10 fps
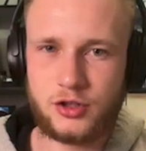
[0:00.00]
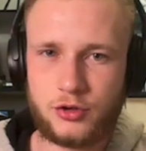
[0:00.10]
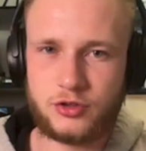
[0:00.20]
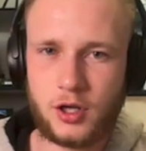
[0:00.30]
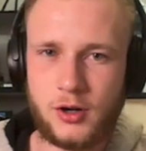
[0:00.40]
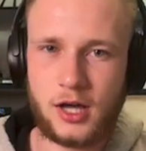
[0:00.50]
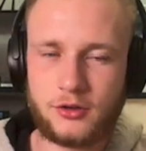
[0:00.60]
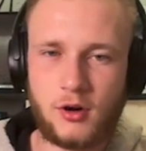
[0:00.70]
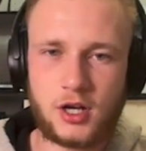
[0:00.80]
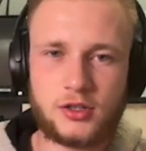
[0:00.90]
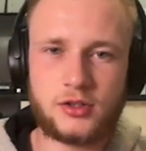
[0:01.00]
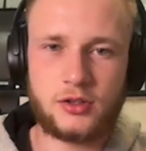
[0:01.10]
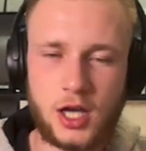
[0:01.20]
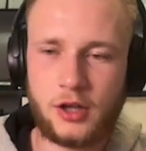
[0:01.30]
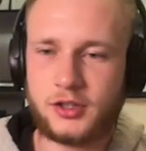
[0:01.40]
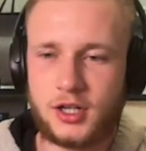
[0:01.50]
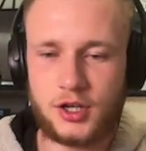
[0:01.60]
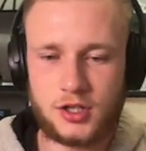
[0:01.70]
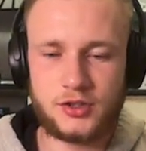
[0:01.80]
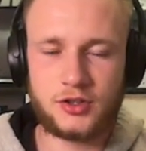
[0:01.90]
There's no health
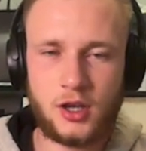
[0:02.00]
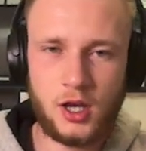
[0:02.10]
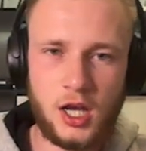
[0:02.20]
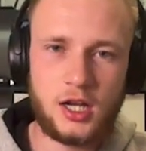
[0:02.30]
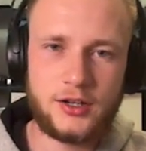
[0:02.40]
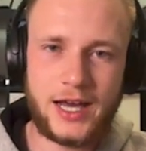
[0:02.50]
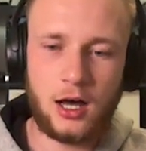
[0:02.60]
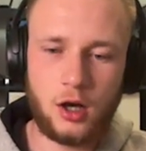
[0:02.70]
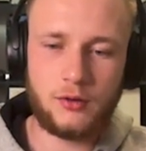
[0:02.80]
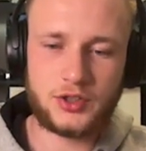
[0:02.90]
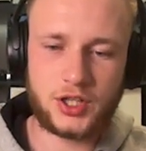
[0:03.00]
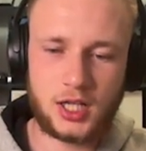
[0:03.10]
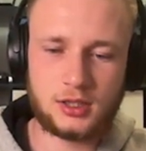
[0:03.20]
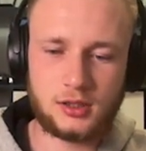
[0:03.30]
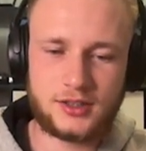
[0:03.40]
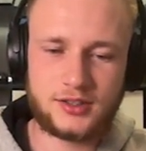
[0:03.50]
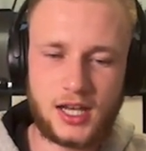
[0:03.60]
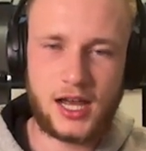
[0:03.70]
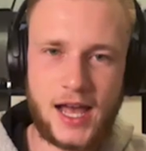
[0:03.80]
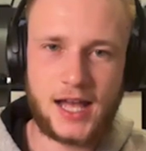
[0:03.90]
conditions. Now, all of a sudden, let's say
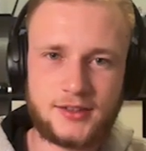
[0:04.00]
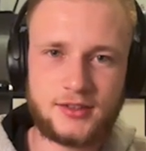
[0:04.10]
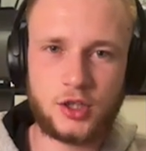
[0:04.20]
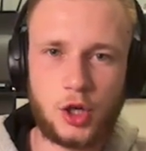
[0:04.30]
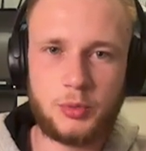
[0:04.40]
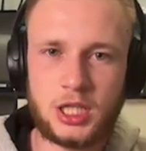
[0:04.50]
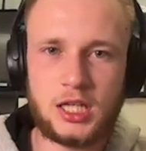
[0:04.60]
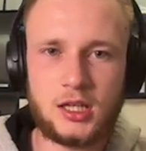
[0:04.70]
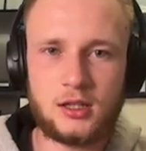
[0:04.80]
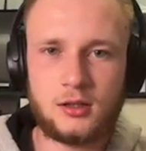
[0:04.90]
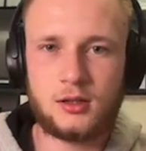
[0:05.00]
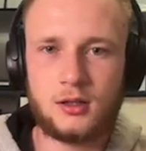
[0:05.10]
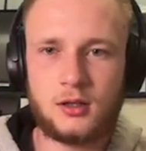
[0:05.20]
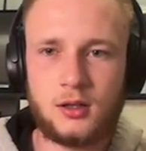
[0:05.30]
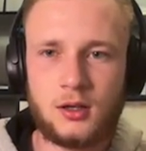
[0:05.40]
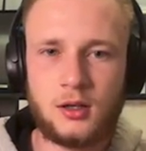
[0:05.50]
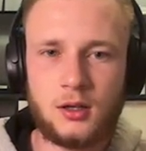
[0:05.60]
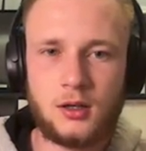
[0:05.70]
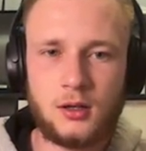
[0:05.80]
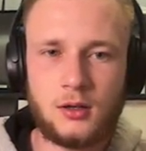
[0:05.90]
I add COPD,
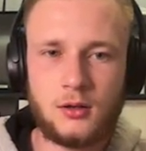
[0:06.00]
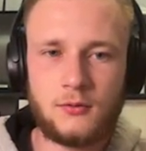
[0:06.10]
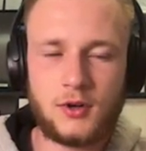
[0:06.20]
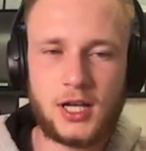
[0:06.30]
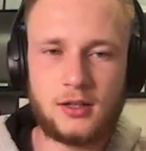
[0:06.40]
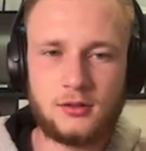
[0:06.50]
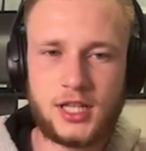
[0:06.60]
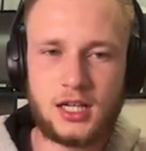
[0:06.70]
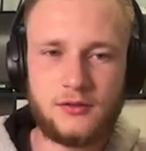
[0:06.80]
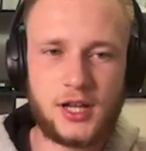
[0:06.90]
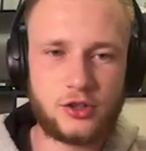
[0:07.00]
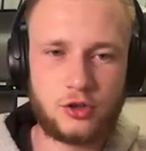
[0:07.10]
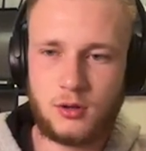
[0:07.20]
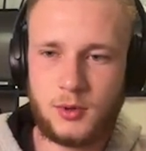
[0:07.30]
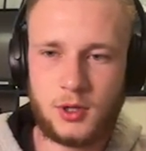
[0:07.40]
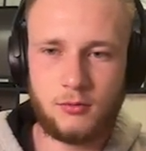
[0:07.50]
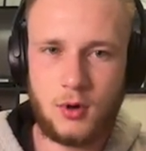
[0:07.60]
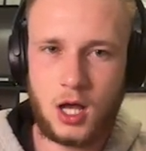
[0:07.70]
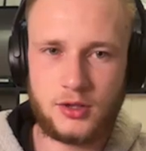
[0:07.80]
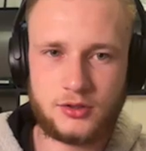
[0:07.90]
right? Date of last treatment
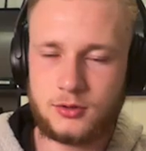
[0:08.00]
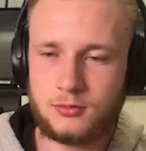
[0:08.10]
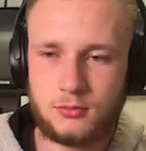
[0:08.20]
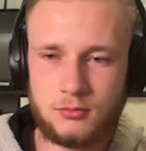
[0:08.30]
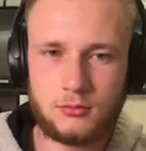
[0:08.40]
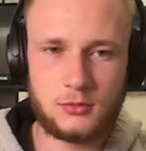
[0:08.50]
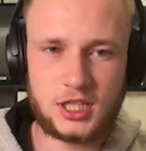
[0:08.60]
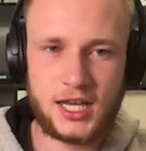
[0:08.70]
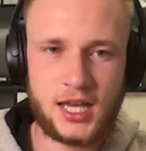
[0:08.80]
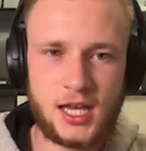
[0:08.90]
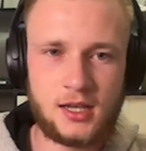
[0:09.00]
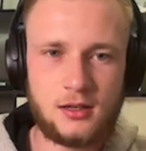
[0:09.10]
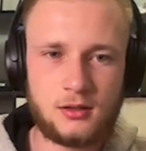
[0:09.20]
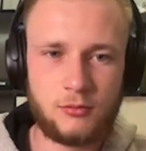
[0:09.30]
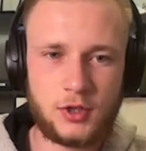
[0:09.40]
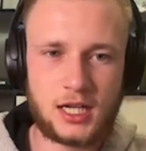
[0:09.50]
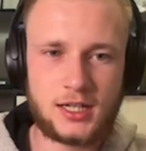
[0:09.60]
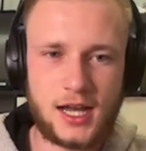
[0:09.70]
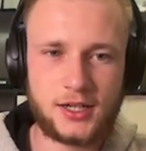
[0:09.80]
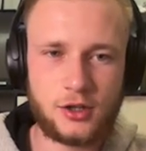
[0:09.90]
was today. We got
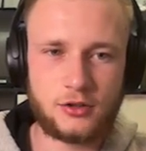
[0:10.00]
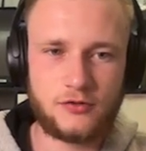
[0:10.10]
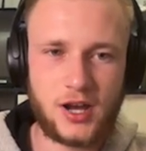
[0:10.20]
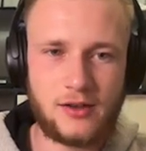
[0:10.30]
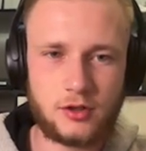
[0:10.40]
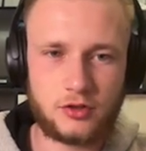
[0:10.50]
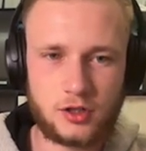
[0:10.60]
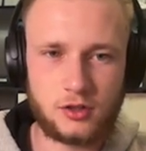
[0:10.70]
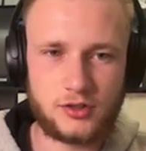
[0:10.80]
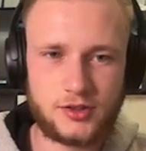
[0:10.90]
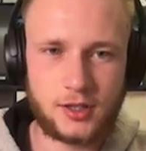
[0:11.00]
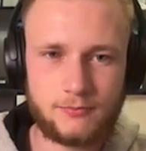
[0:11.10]
diagnosed 5 years ago, let's say.